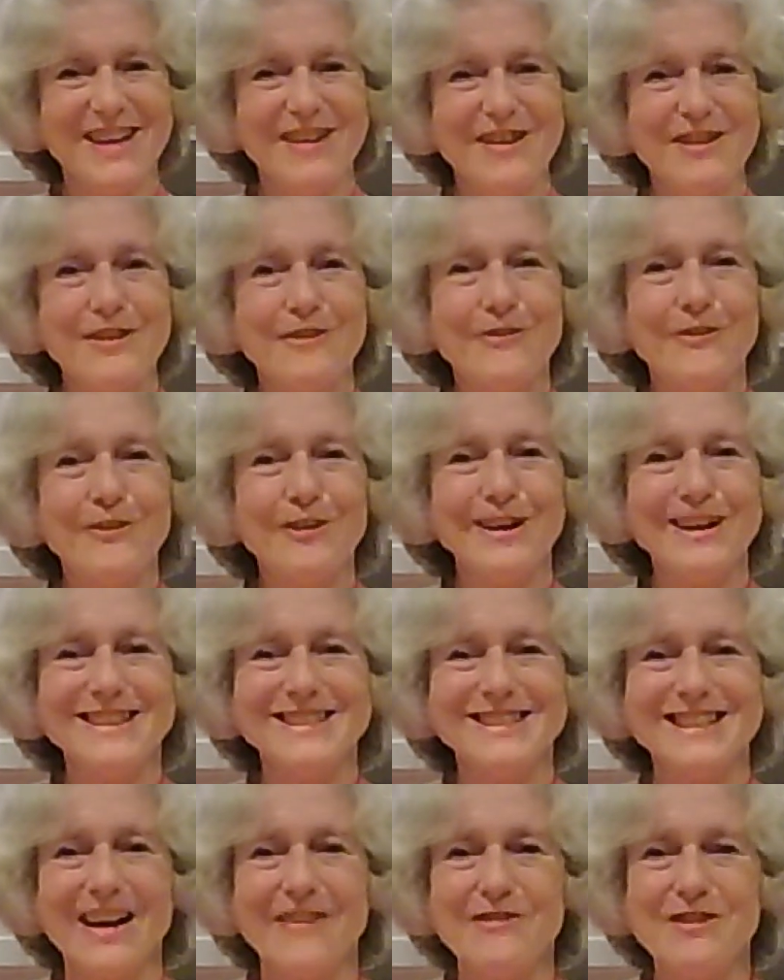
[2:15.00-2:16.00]
The
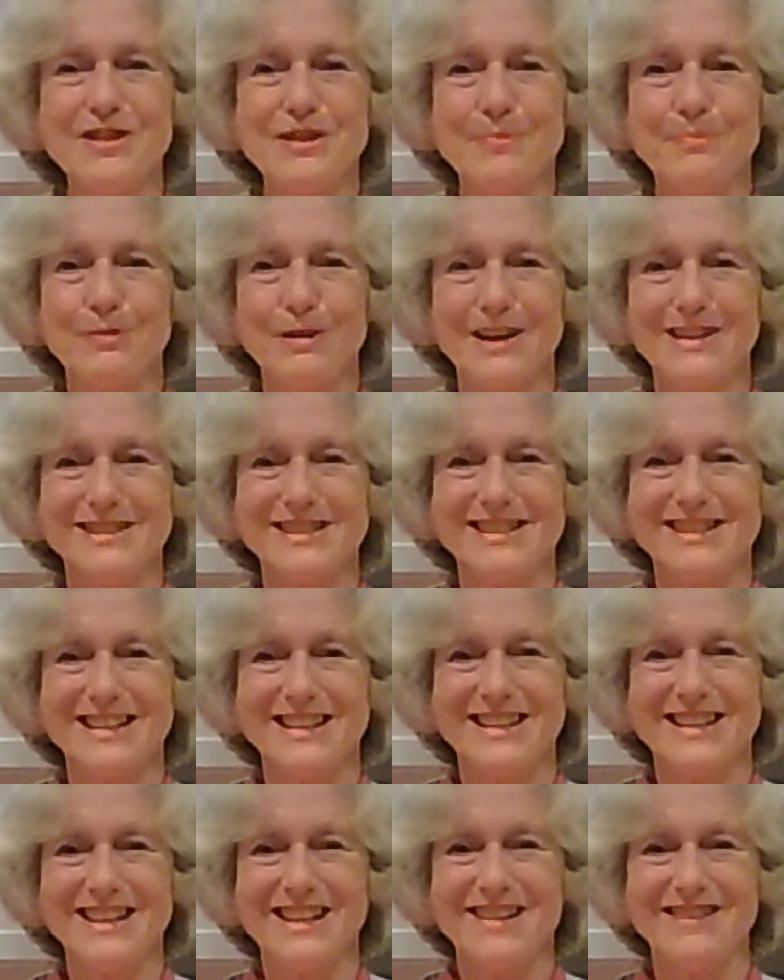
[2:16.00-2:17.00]
47th President
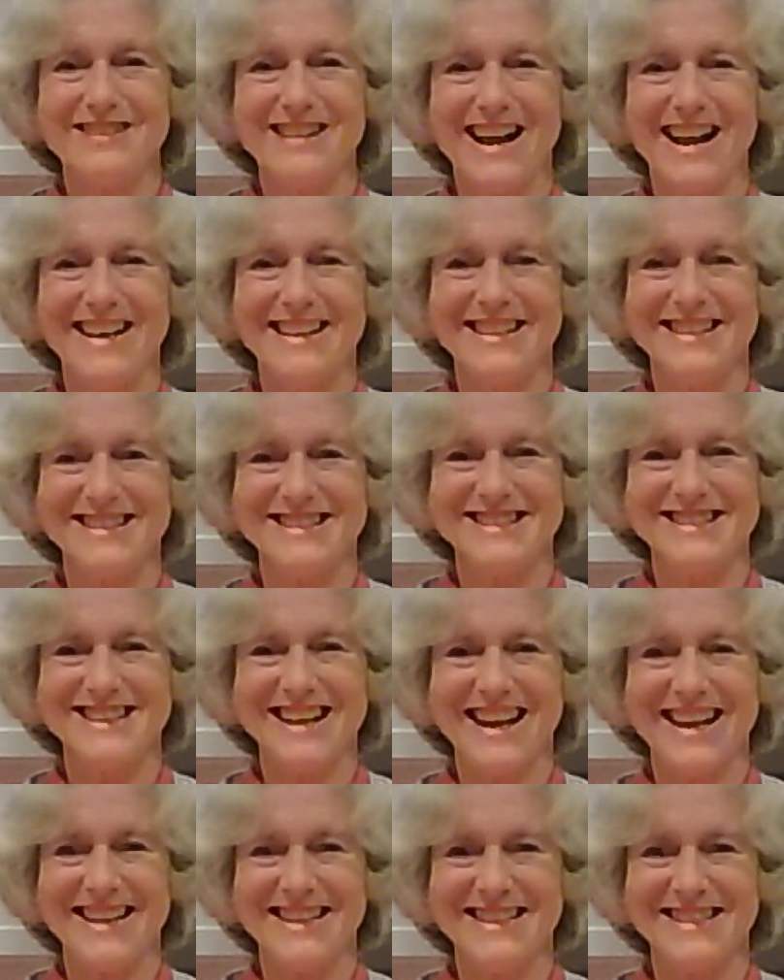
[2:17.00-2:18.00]
of the United
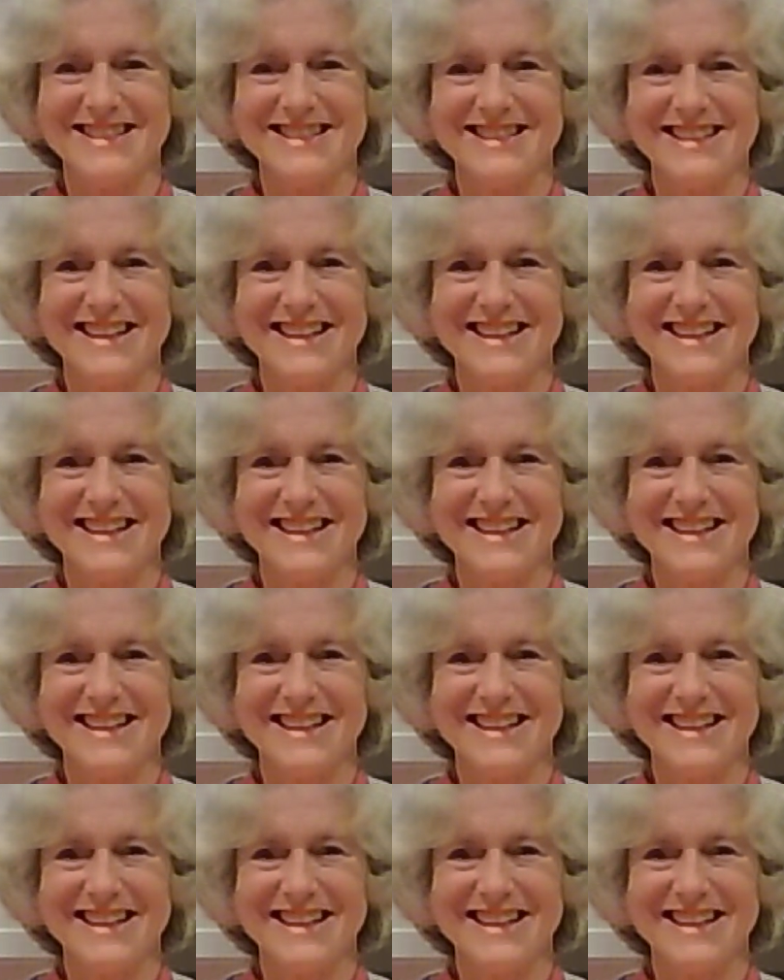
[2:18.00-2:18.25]
States,